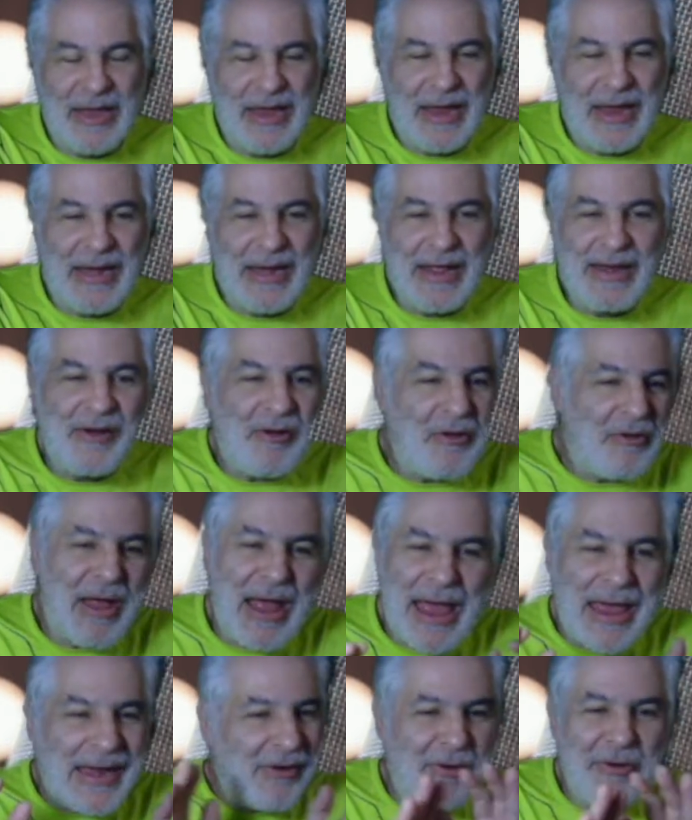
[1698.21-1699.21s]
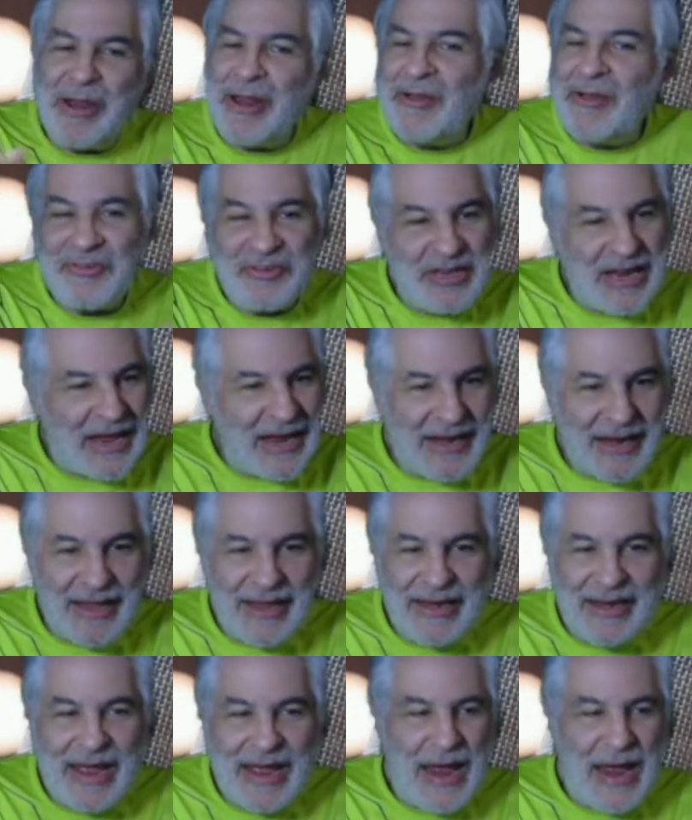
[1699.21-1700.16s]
And I don't understand it.